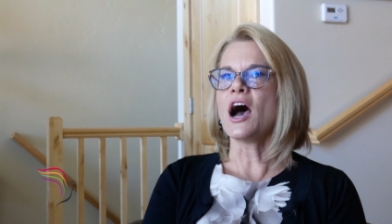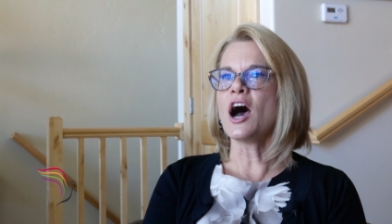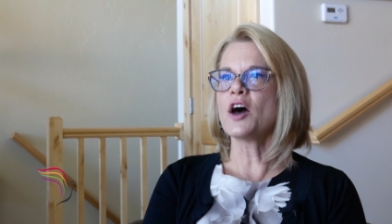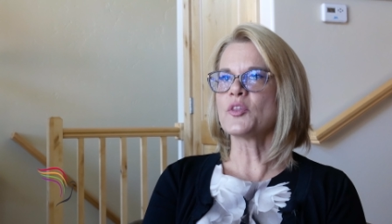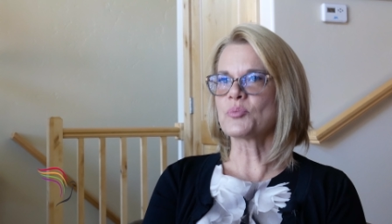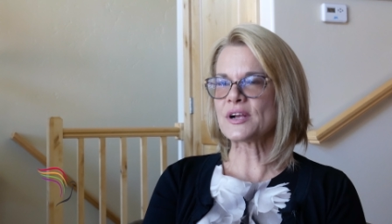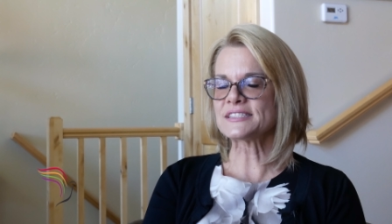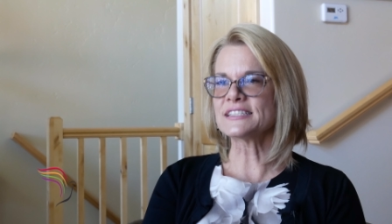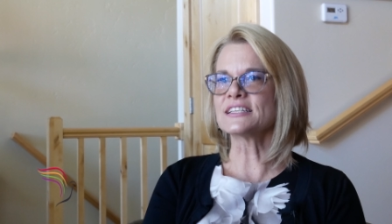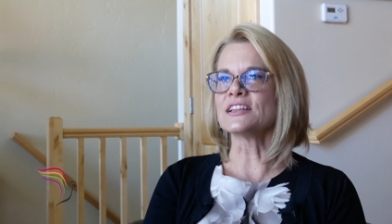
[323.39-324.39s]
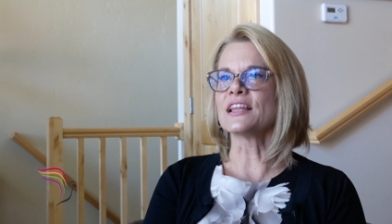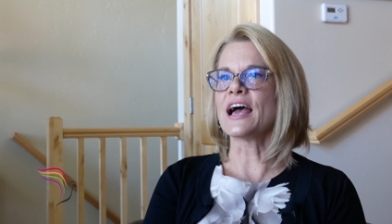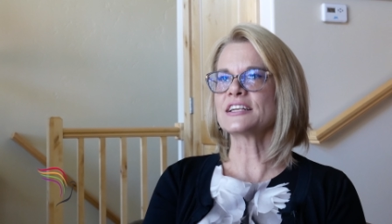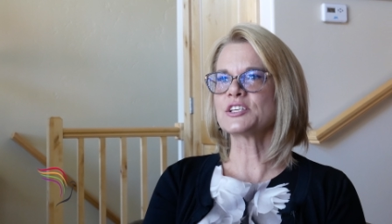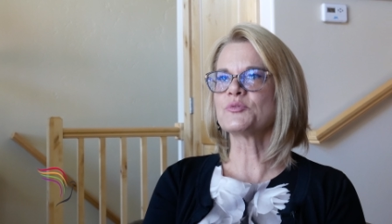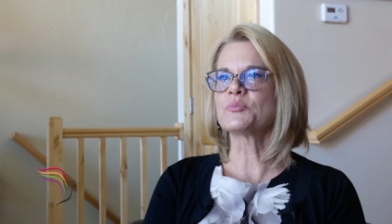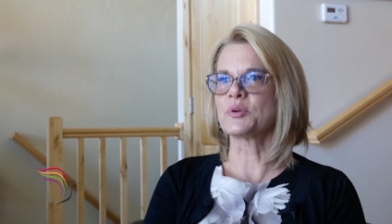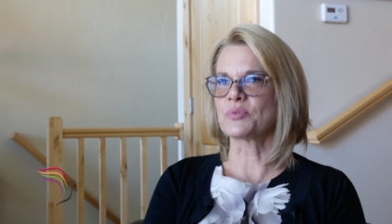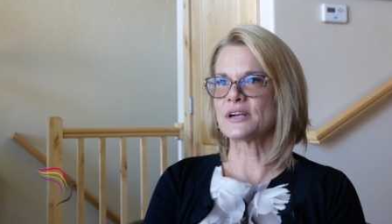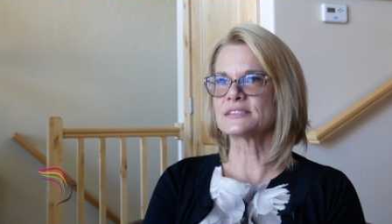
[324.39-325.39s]
know it seems um, like the president-elect who will
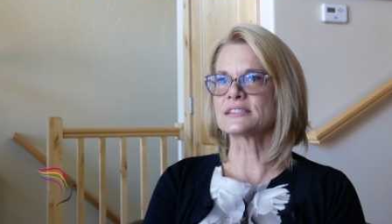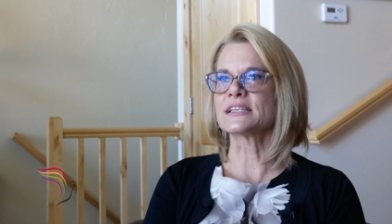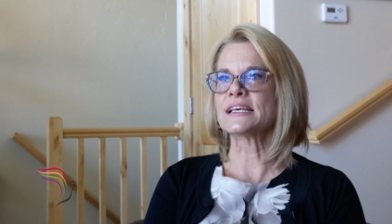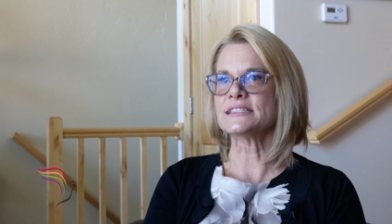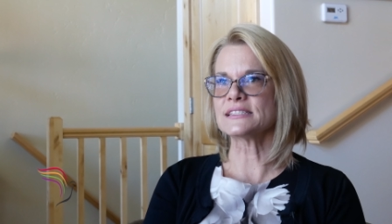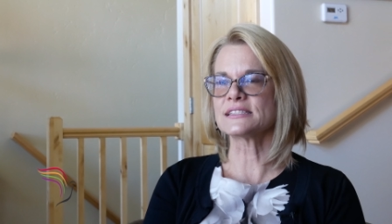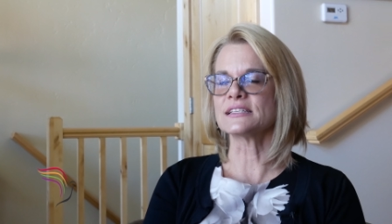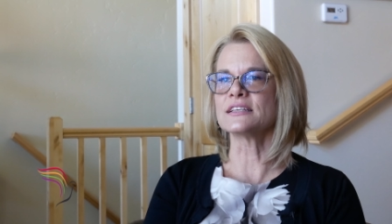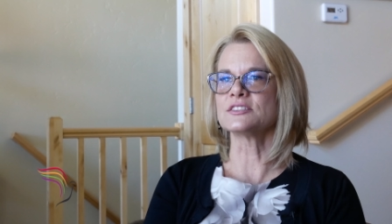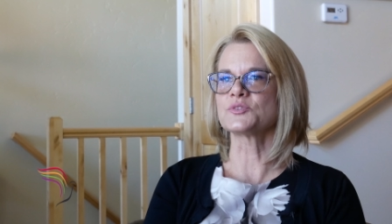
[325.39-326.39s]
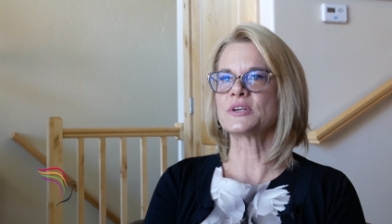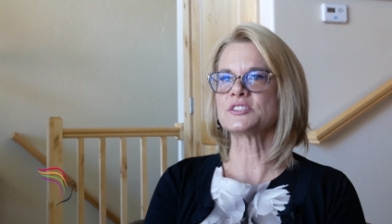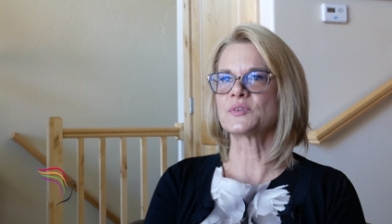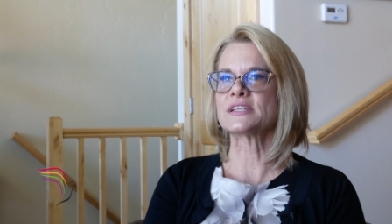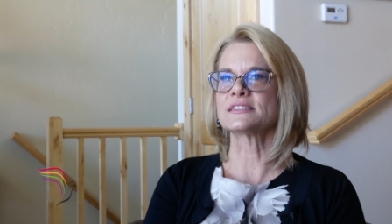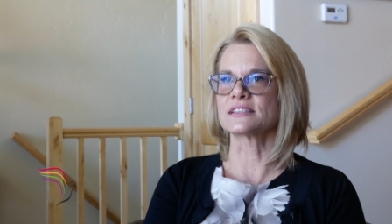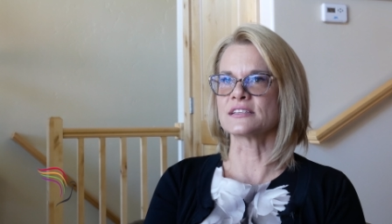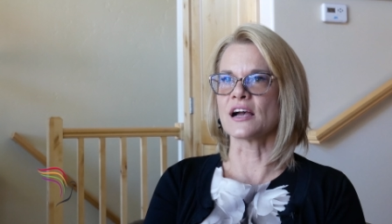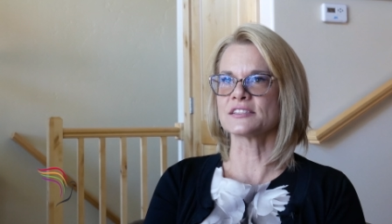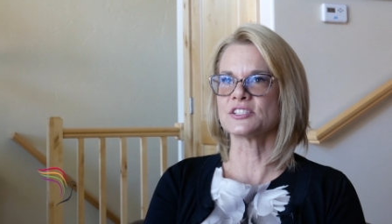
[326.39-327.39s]
be president in twenty twenty is
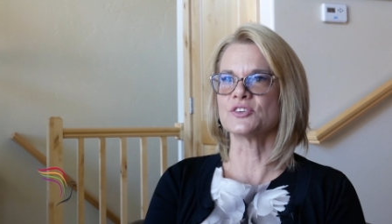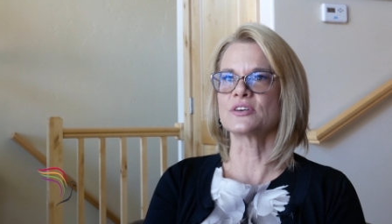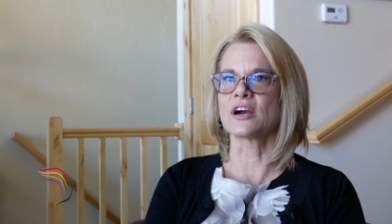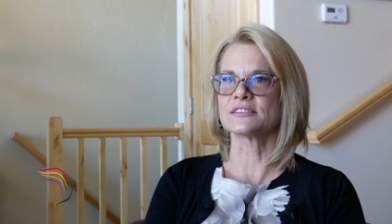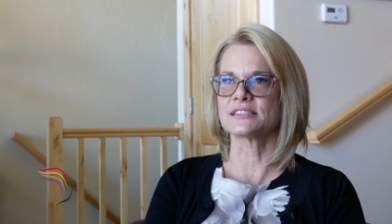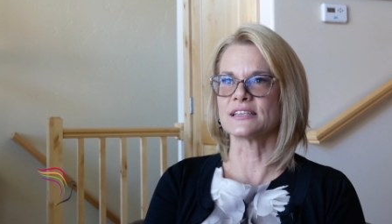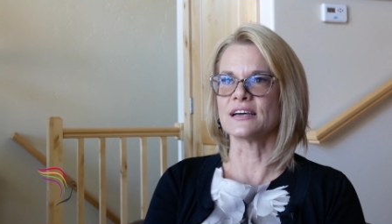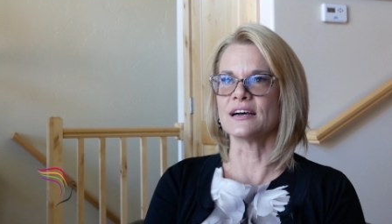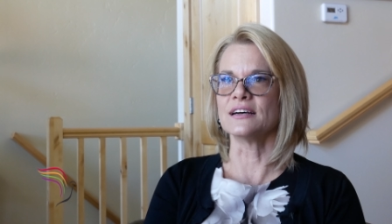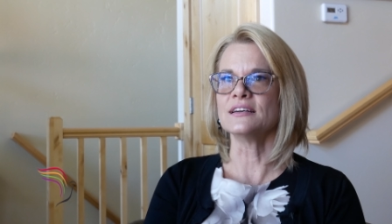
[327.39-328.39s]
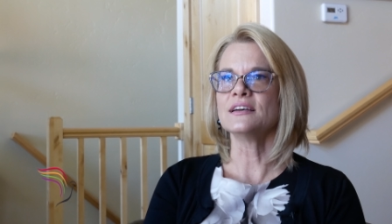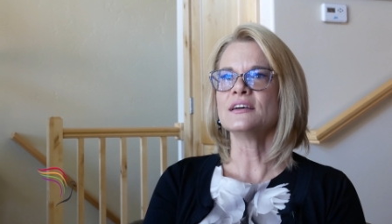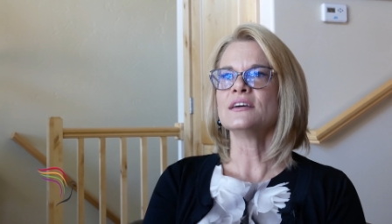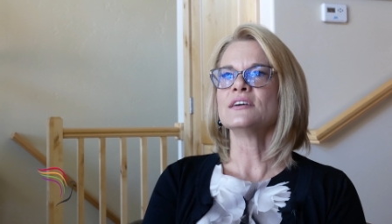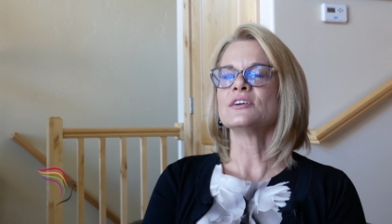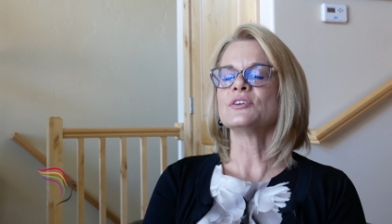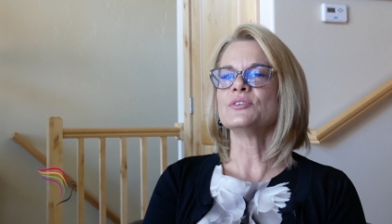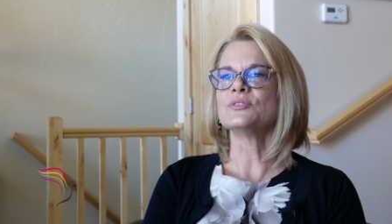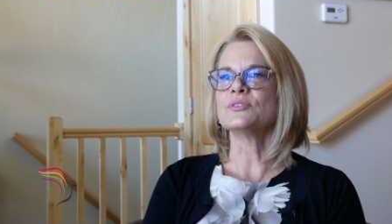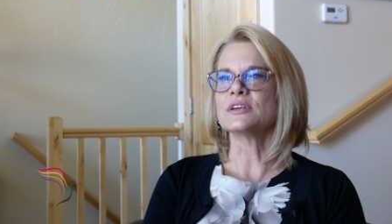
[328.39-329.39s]
Ignacio Garcia. I don't know him. Who
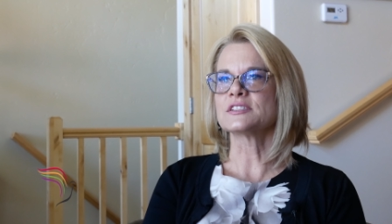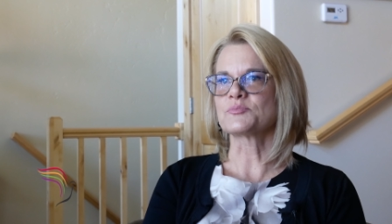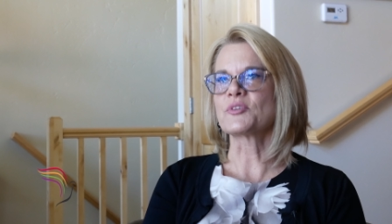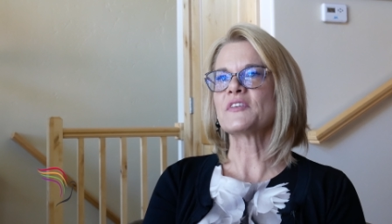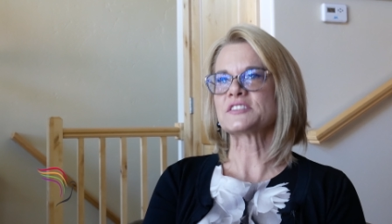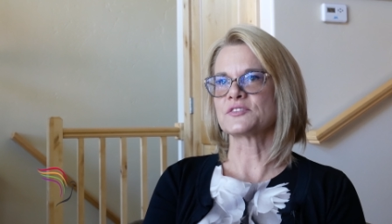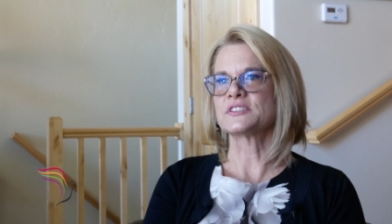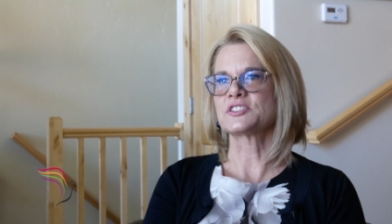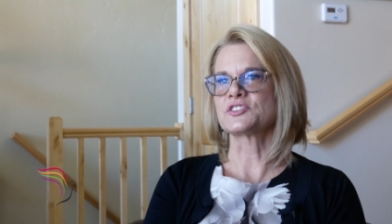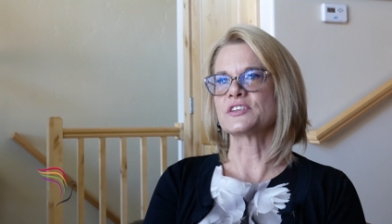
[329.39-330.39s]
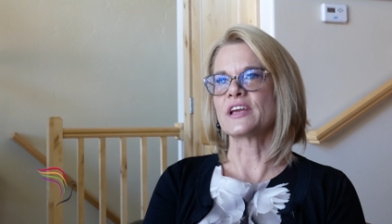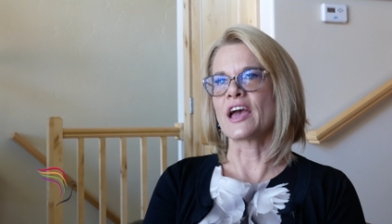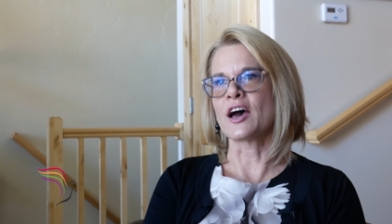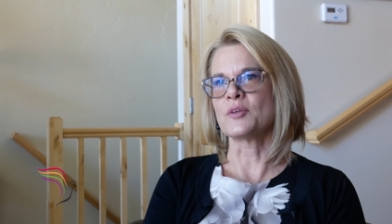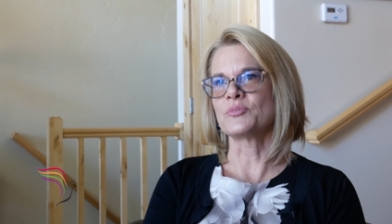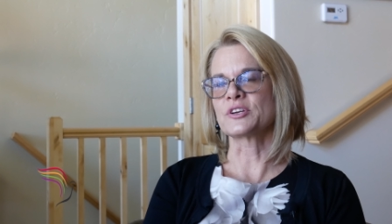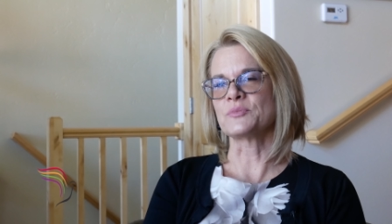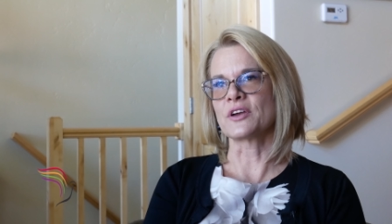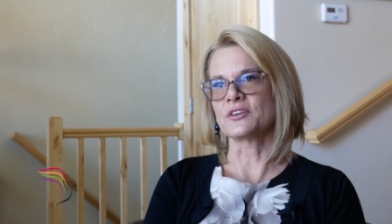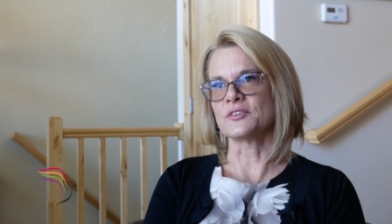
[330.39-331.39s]
is a professor of history at
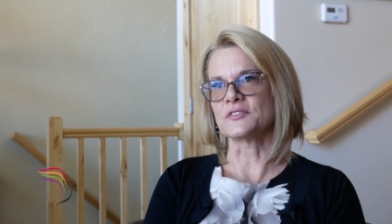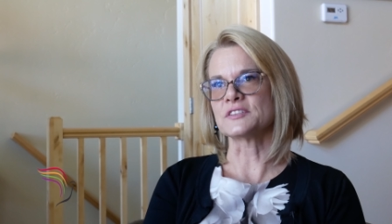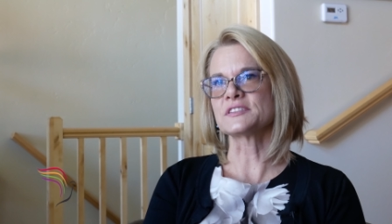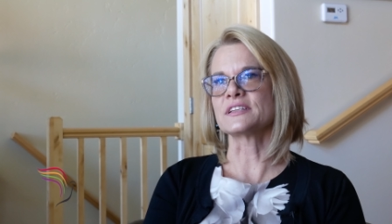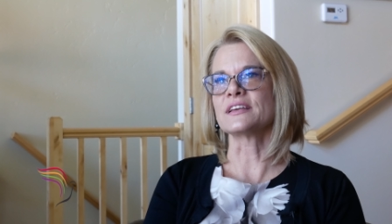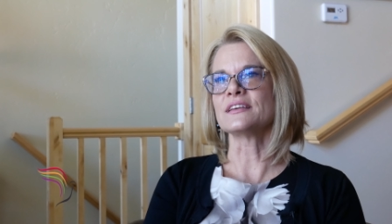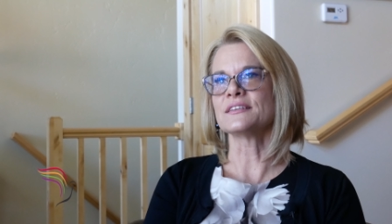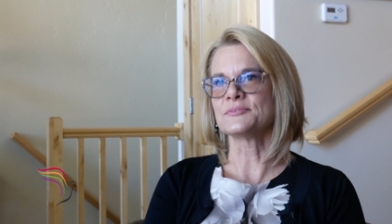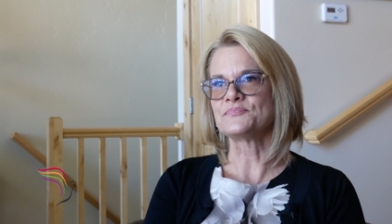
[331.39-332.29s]
Brigham Young University.